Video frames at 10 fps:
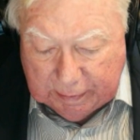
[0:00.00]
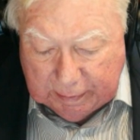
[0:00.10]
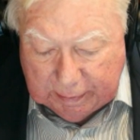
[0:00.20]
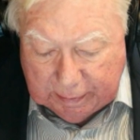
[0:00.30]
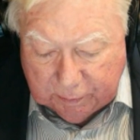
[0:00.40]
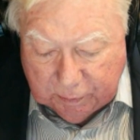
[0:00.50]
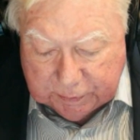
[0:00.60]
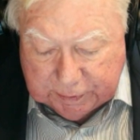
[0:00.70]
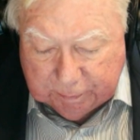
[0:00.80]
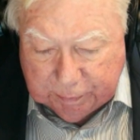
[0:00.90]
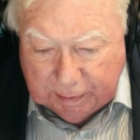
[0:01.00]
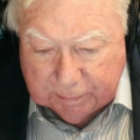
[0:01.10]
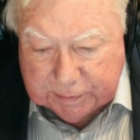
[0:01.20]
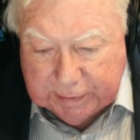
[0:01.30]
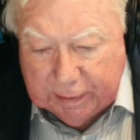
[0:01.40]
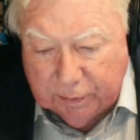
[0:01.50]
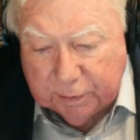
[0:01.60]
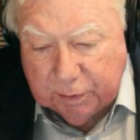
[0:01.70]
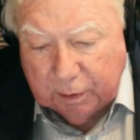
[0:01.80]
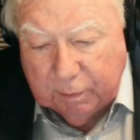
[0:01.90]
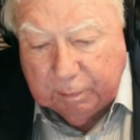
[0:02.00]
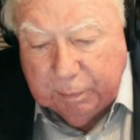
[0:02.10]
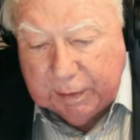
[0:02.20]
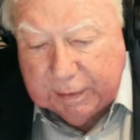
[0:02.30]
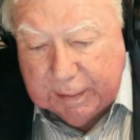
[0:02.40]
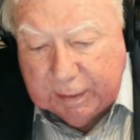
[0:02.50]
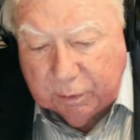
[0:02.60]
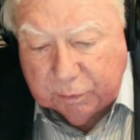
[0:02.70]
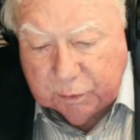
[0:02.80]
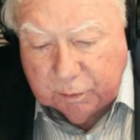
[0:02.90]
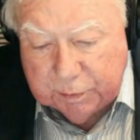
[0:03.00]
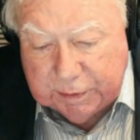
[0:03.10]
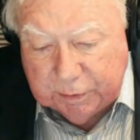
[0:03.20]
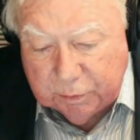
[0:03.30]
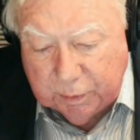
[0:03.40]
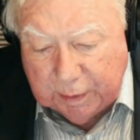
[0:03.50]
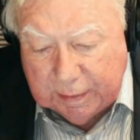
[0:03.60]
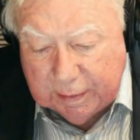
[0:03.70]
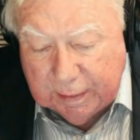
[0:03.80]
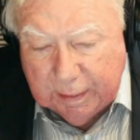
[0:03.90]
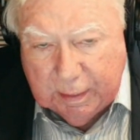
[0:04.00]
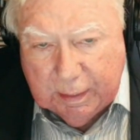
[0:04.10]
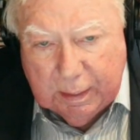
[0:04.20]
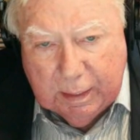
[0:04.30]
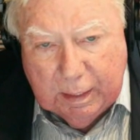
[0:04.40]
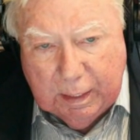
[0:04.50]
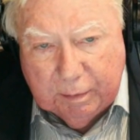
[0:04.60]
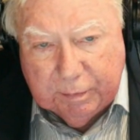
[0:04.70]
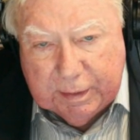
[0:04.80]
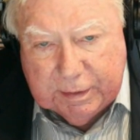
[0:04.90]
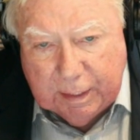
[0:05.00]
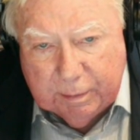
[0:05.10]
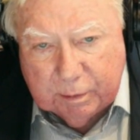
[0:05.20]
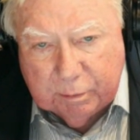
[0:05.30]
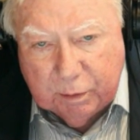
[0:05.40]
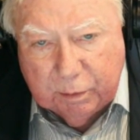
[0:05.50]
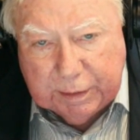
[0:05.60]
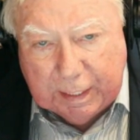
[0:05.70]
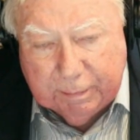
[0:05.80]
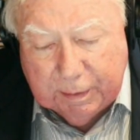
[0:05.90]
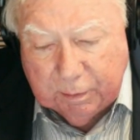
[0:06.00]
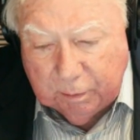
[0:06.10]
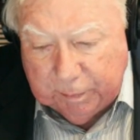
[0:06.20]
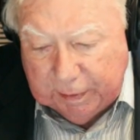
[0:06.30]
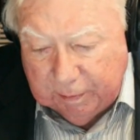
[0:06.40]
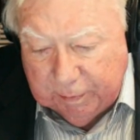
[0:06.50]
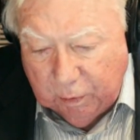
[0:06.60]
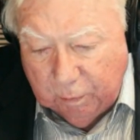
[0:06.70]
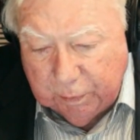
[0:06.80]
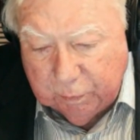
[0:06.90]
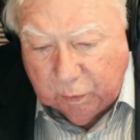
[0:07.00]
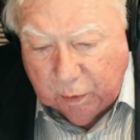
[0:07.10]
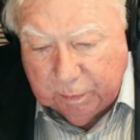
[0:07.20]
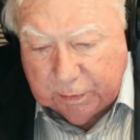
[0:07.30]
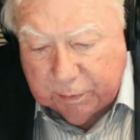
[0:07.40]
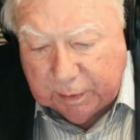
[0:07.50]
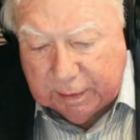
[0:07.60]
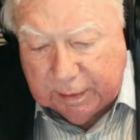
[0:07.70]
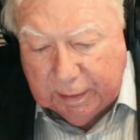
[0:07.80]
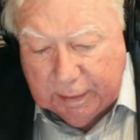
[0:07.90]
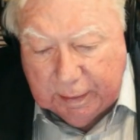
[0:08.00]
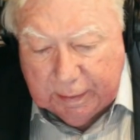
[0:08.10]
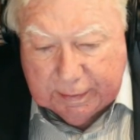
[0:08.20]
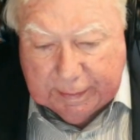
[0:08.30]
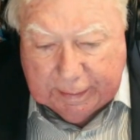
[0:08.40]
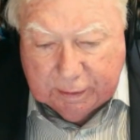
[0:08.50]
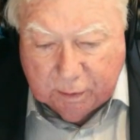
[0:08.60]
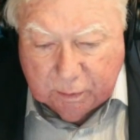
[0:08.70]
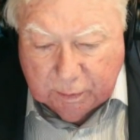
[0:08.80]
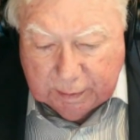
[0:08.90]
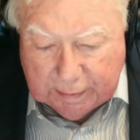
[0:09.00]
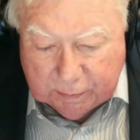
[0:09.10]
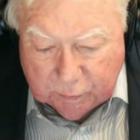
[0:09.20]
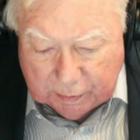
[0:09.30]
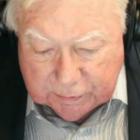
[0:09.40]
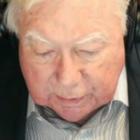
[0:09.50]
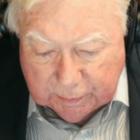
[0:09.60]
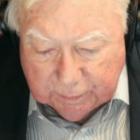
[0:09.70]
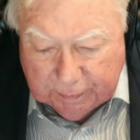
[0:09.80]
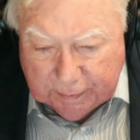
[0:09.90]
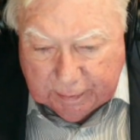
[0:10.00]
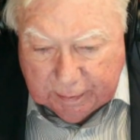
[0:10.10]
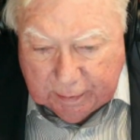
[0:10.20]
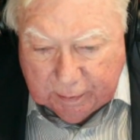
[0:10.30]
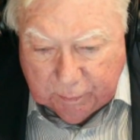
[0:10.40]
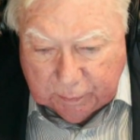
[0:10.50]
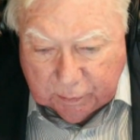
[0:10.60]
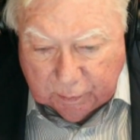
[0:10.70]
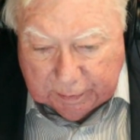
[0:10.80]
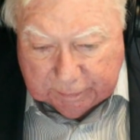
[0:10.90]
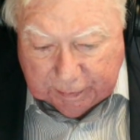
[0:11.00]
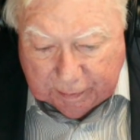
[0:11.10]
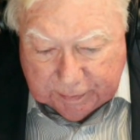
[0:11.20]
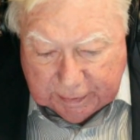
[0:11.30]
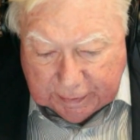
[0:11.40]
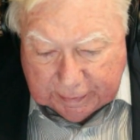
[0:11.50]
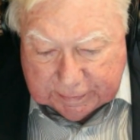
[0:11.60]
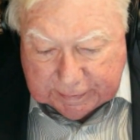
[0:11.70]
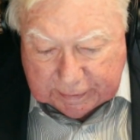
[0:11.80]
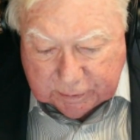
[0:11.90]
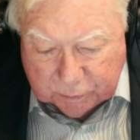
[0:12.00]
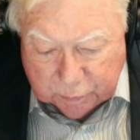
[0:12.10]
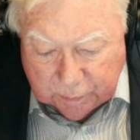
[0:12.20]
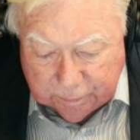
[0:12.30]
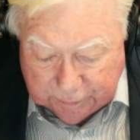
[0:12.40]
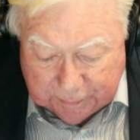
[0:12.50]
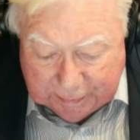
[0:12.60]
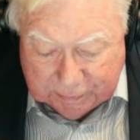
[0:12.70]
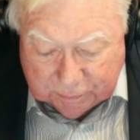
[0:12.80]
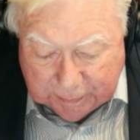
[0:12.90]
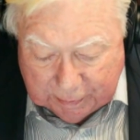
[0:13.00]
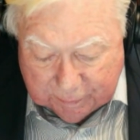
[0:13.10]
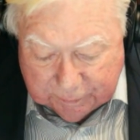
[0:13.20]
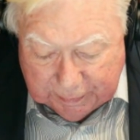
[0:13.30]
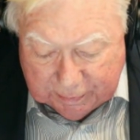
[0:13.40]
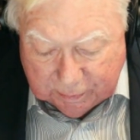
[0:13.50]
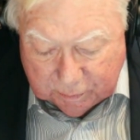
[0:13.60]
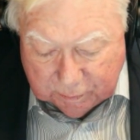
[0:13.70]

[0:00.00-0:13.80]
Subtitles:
And of course, that prompts NATO to talk about putting NATO troops in Ukraine. If these types of moves happen, it will become an open war between NATO and Russia, which will involve the United States because we're the major part of NATO.